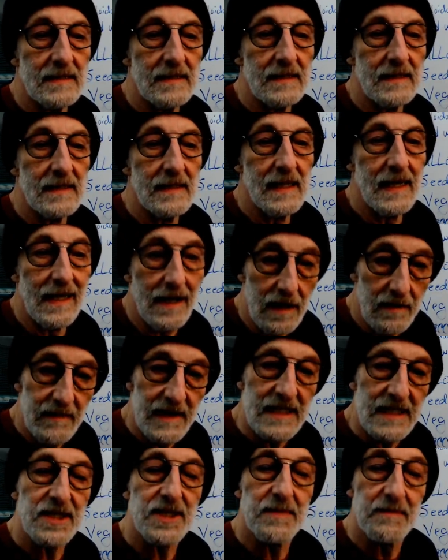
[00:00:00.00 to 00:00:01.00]

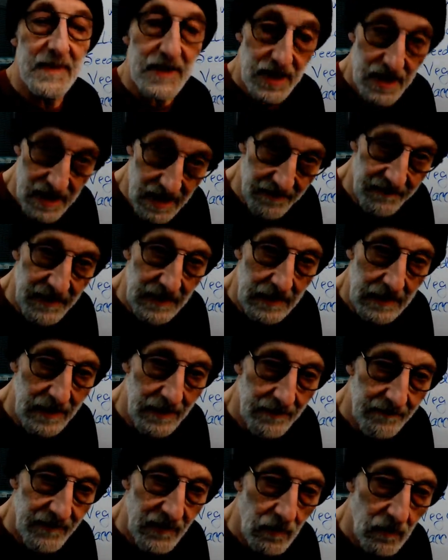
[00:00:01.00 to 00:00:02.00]
element specific,
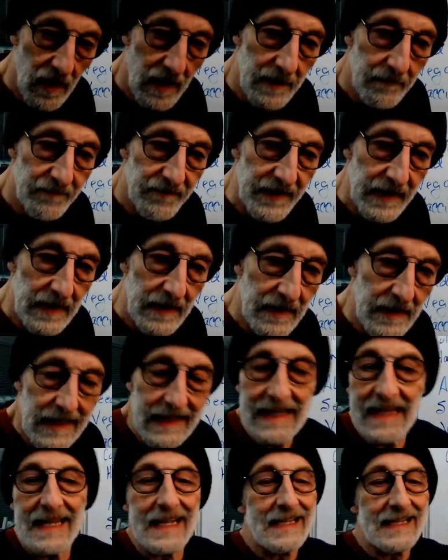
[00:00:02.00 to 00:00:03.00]
right?
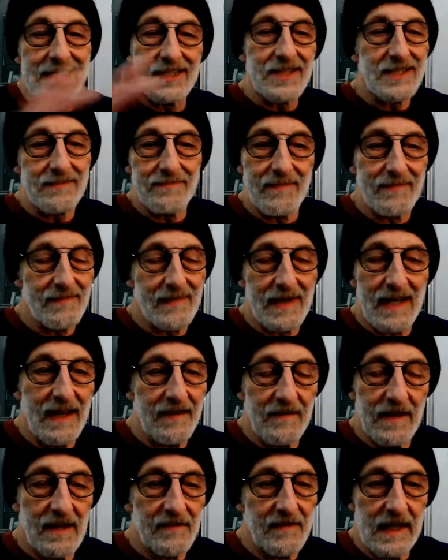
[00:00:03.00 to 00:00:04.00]
Anything that's
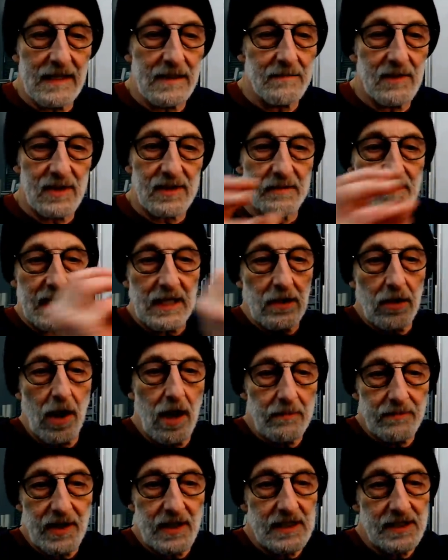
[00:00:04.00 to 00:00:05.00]
available to be
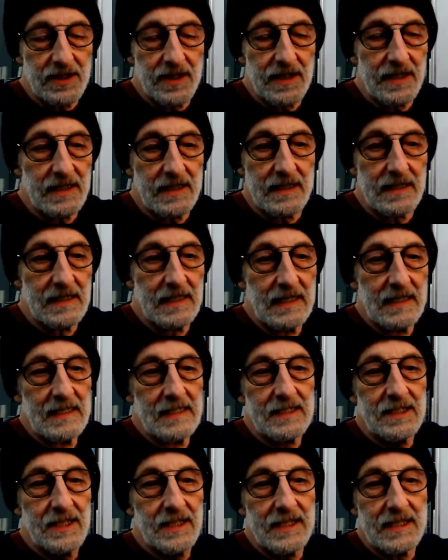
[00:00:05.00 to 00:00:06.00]
glommed onto the
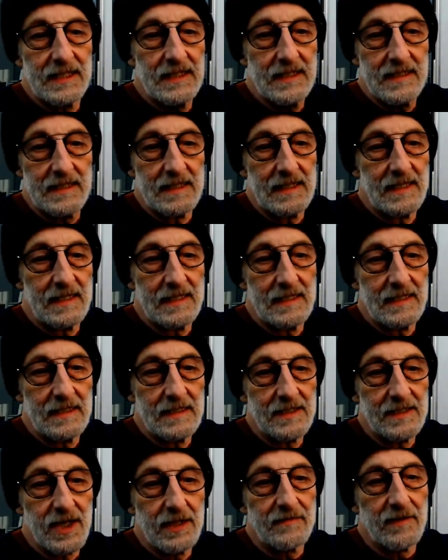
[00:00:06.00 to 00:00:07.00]

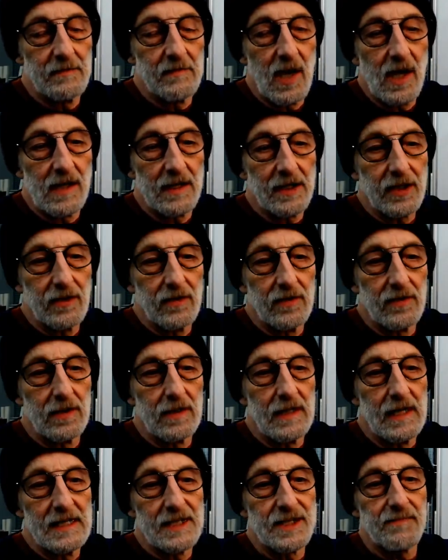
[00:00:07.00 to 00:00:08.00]
silver molecule
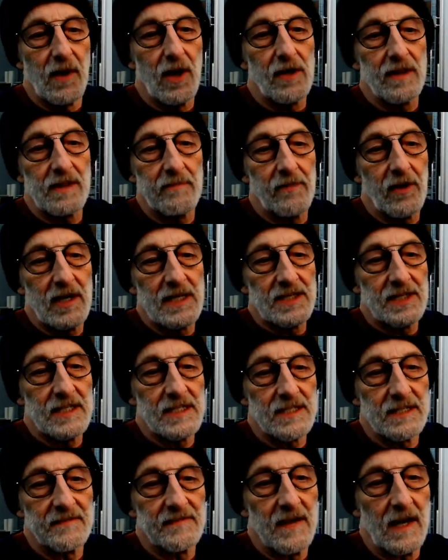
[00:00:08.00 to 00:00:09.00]
as part of the process
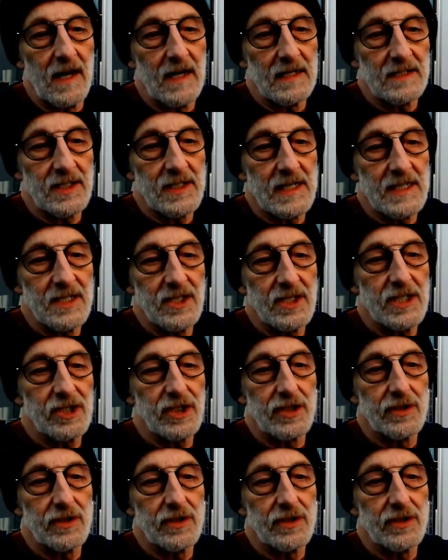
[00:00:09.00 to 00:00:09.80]
of oxidization